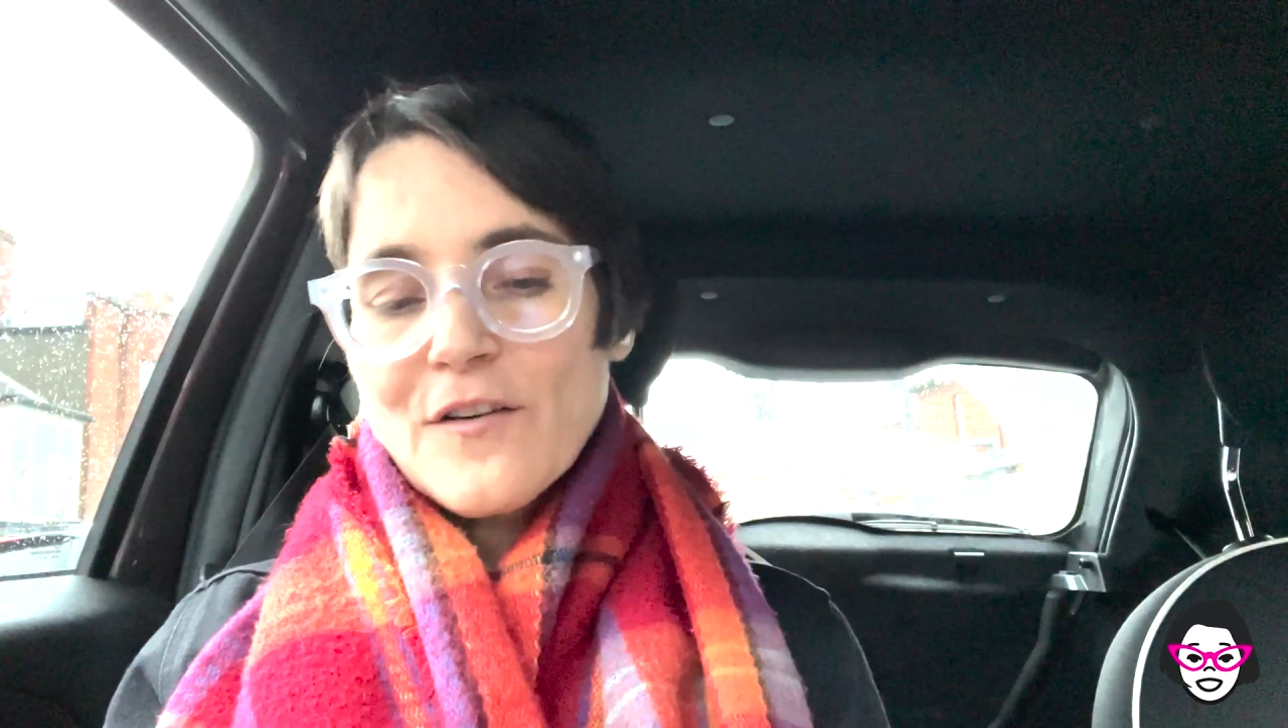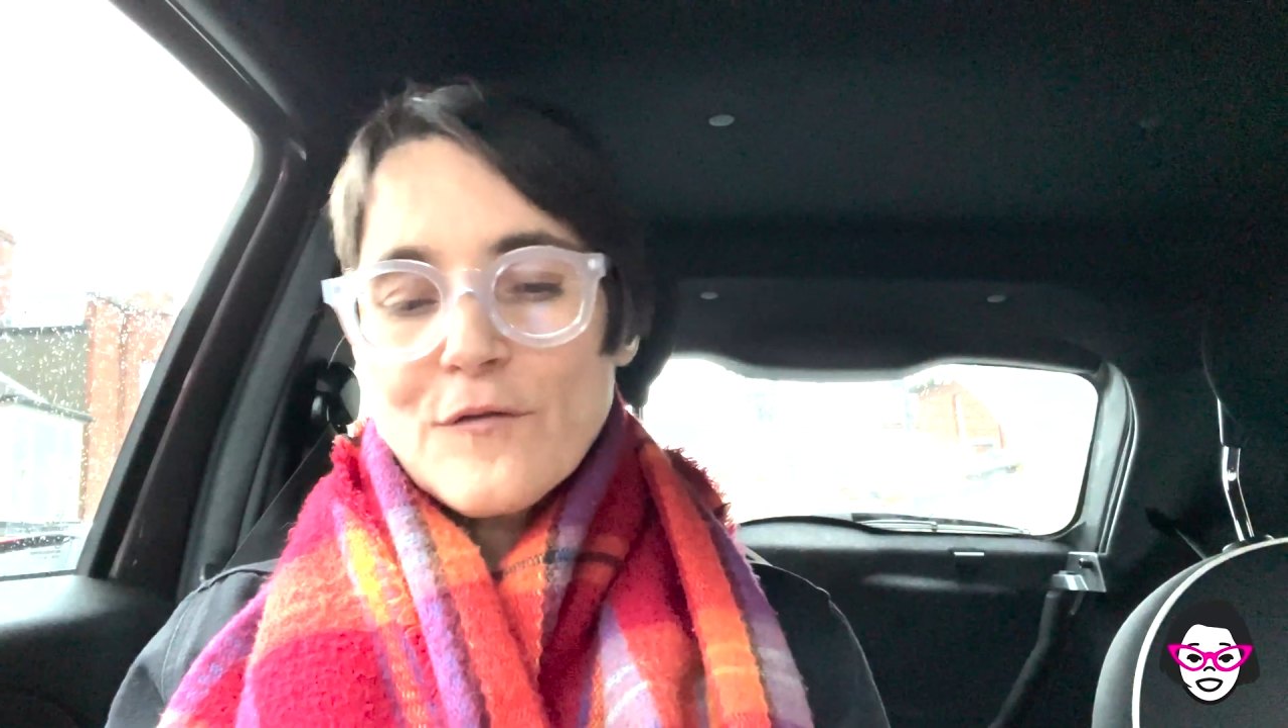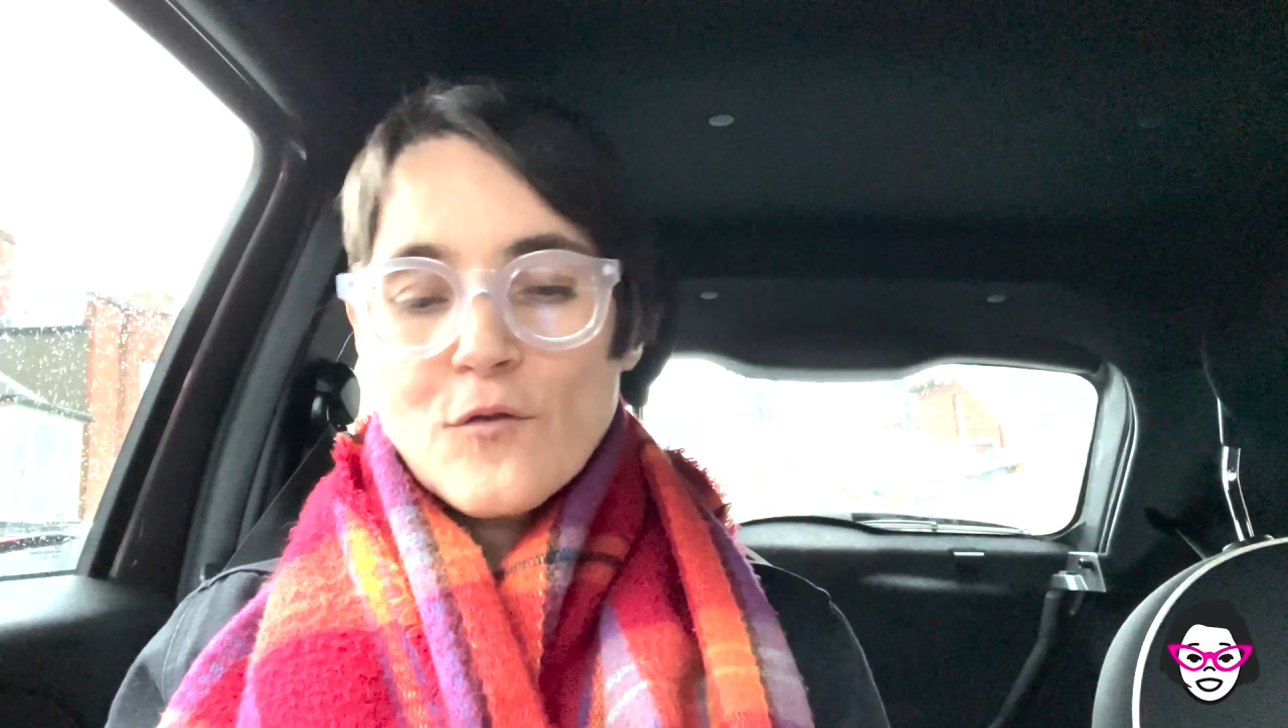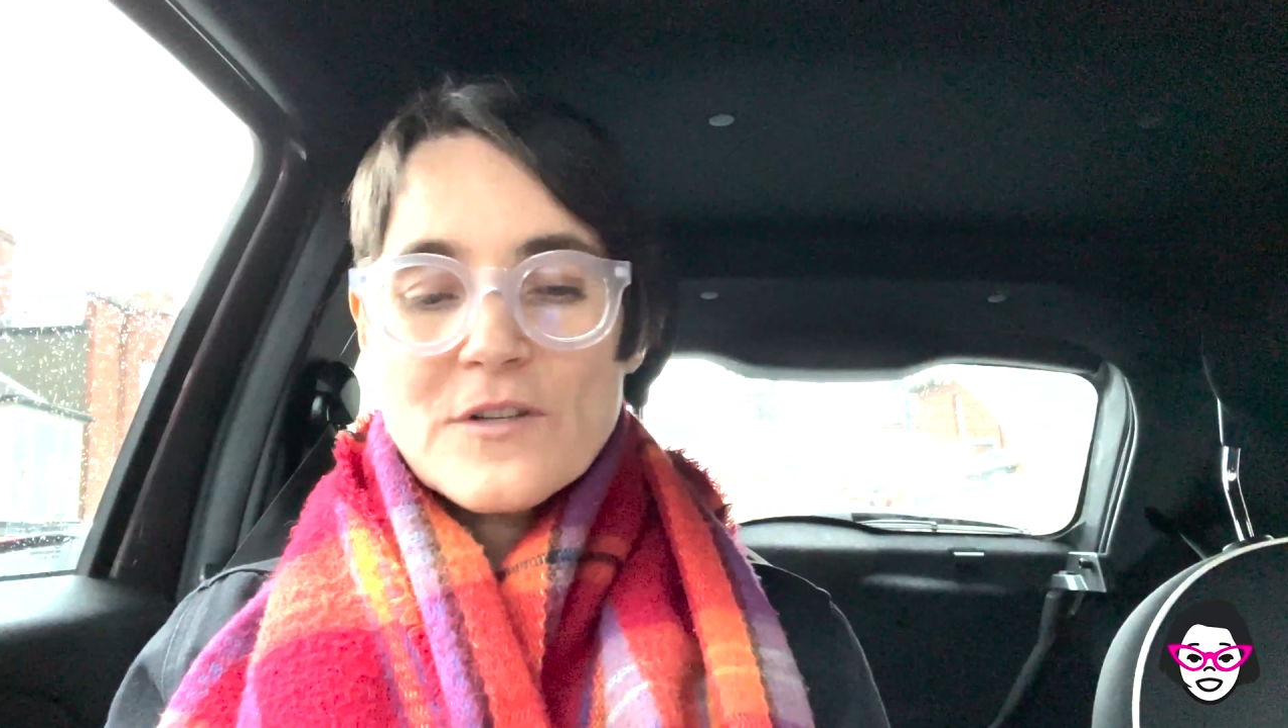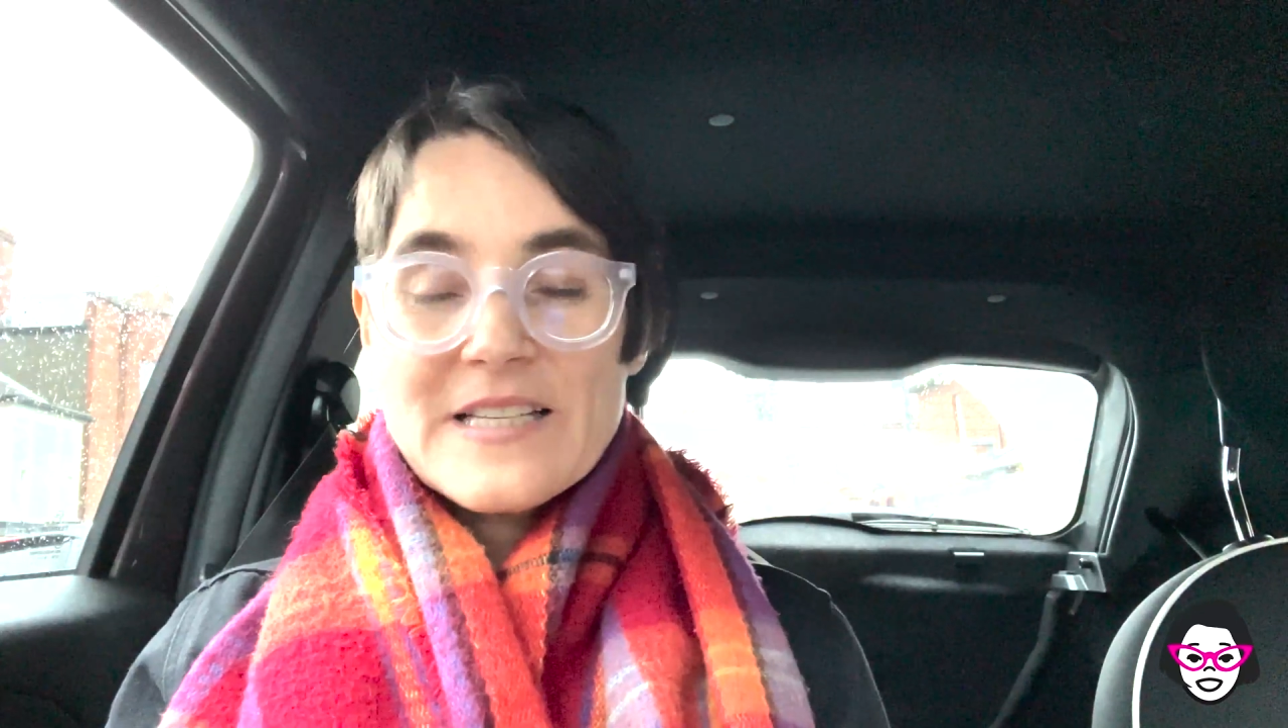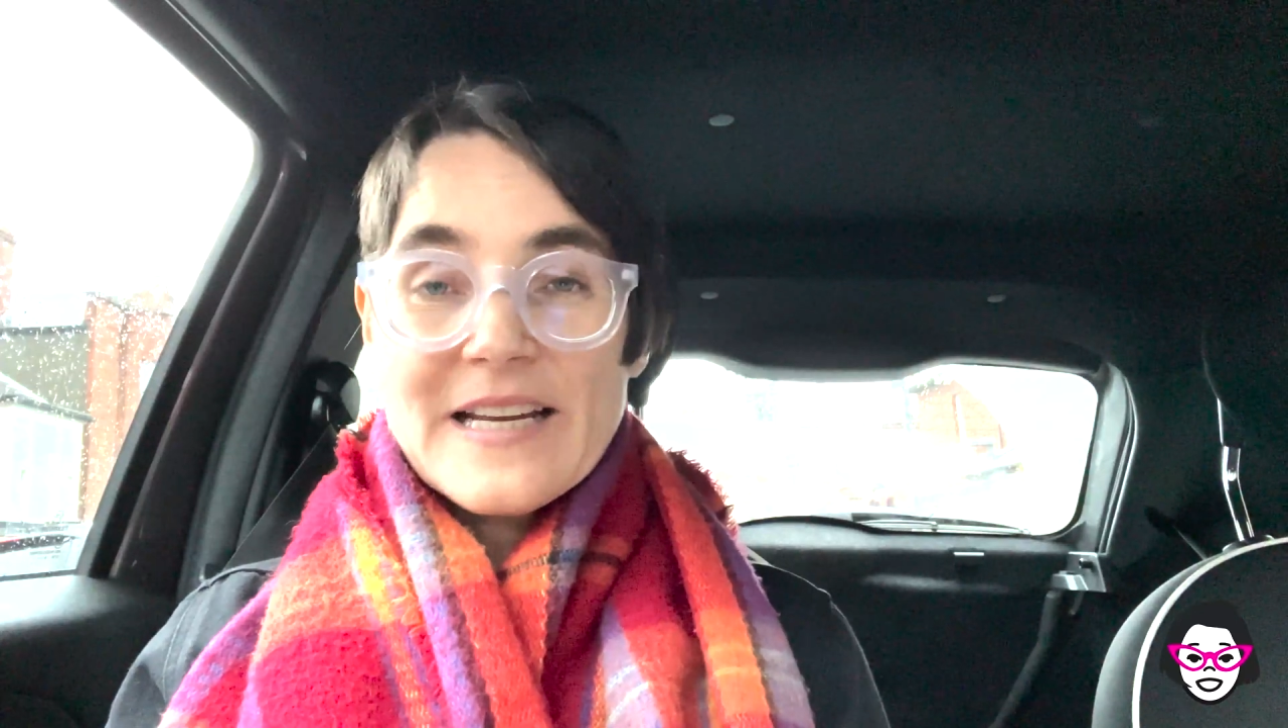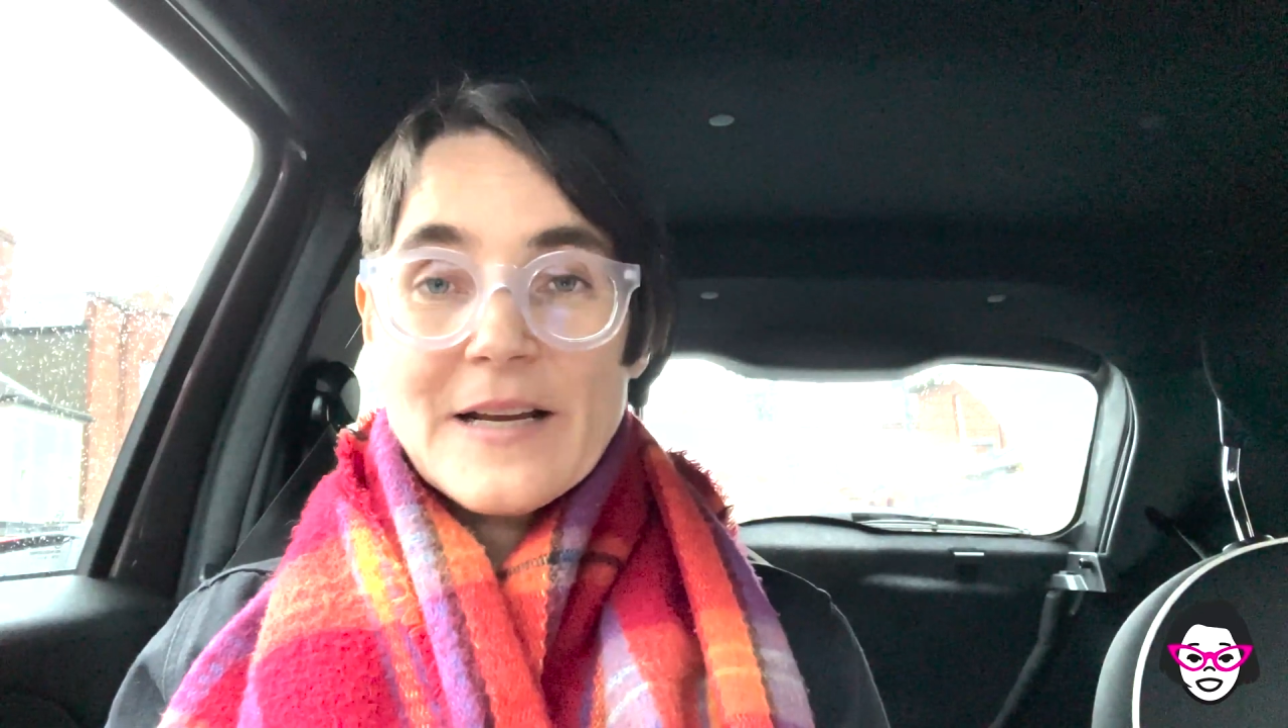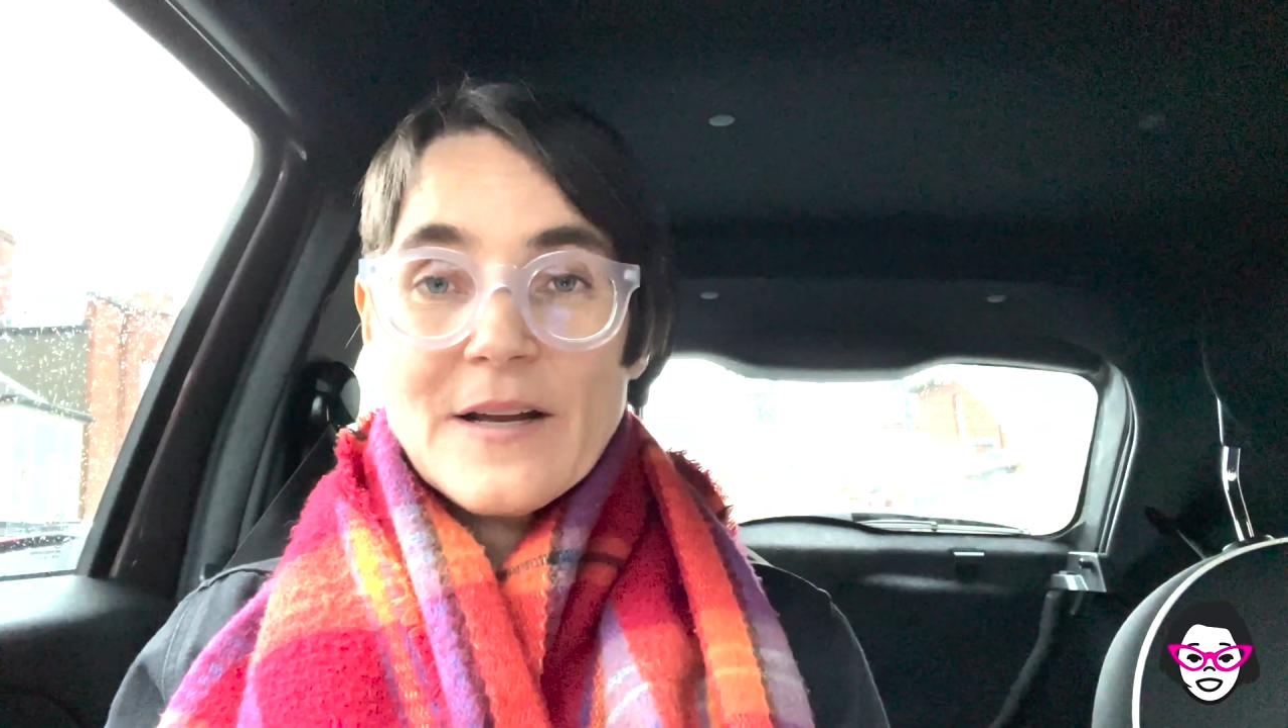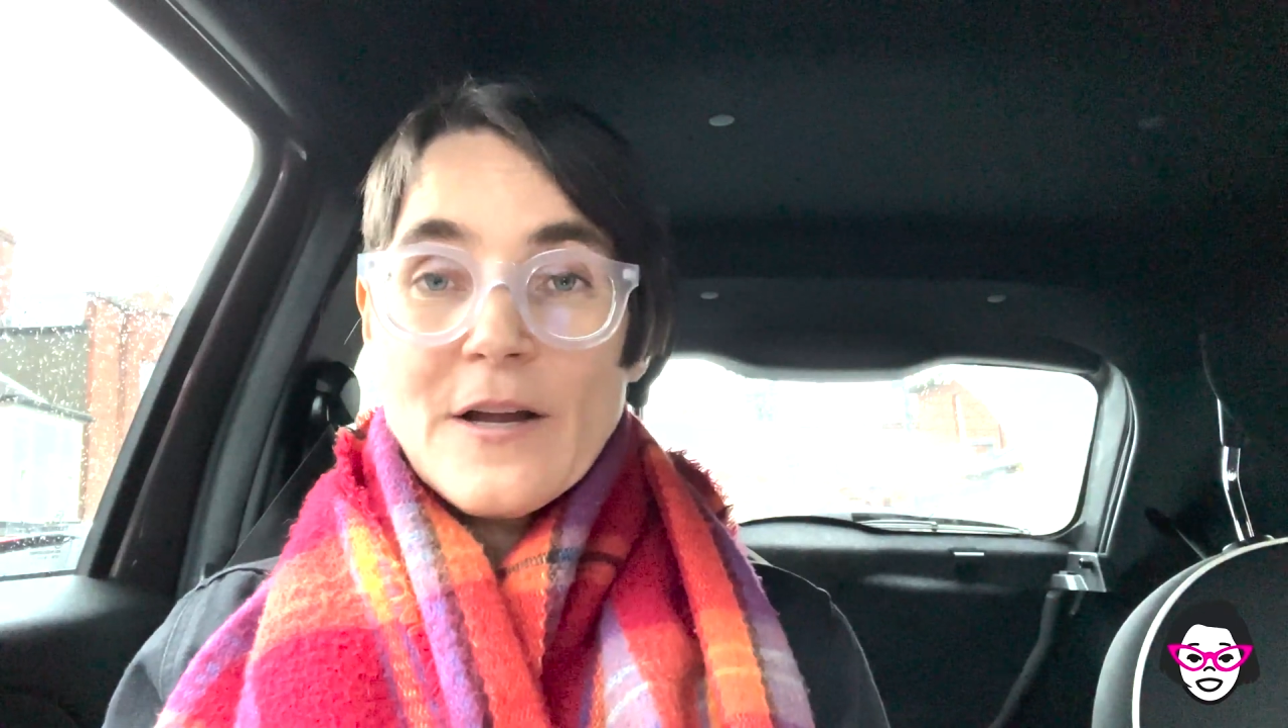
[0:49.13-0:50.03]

forcing.